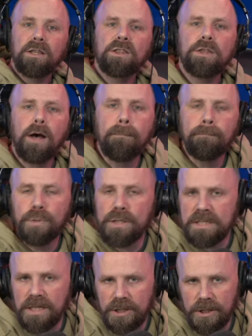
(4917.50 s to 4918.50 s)
Thumb
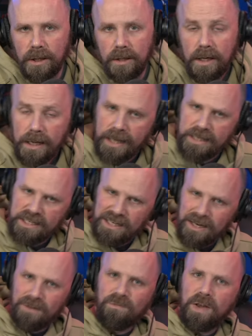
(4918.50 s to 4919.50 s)
position and
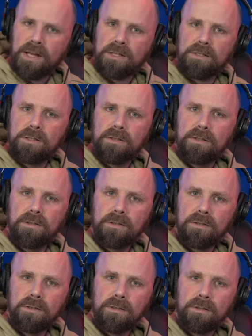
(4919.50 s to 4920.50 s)
didn't advance
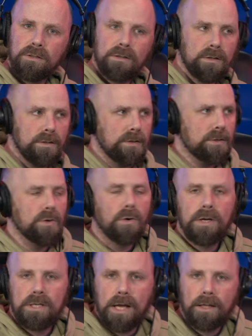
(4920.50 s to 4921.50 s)

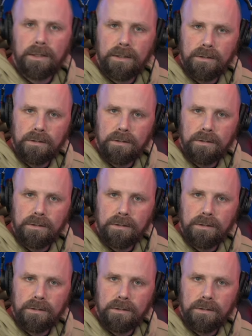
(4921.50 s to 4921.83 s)
storytelling.